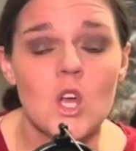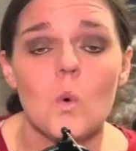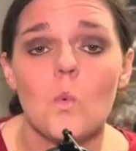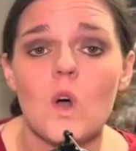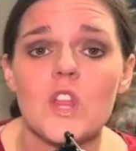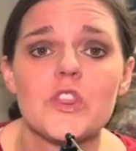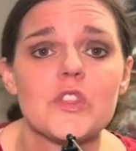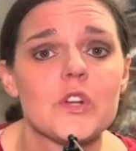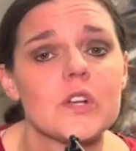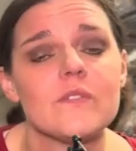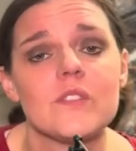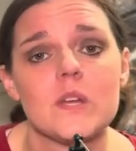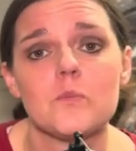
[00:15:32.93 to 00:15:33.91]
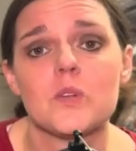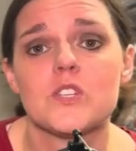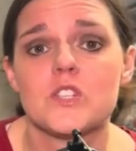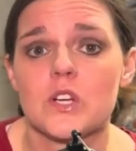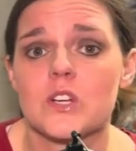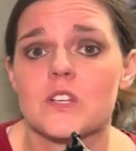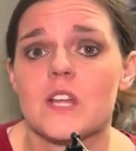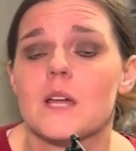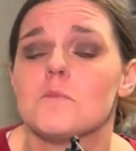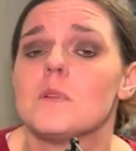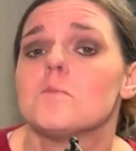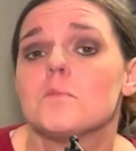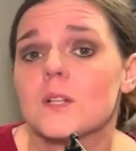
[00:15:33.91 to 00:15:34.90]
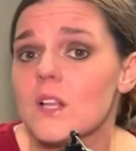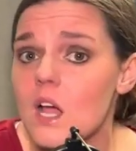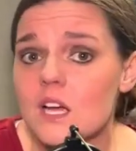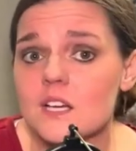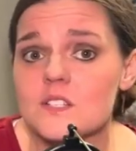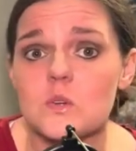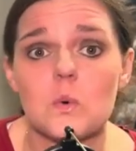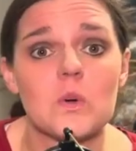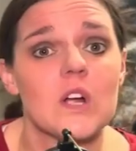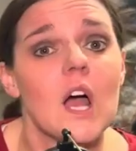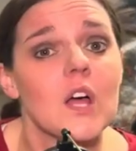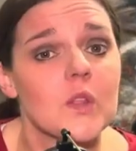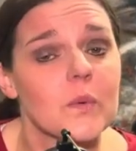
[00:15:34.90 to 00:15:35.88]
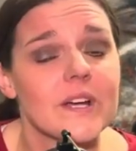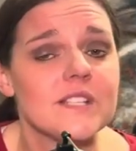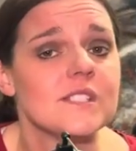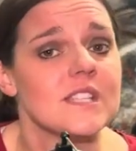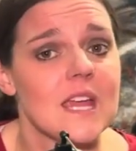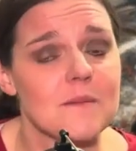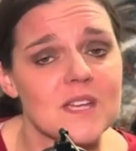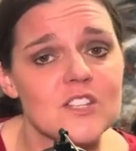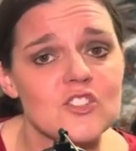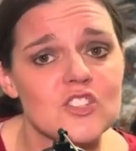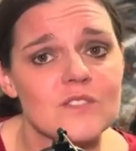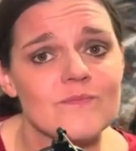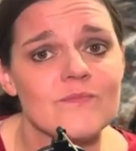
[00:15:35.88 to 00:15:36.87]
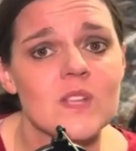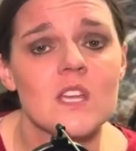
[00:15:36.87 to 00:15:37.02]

one-third of them returned had been plucked or otherwise damaged,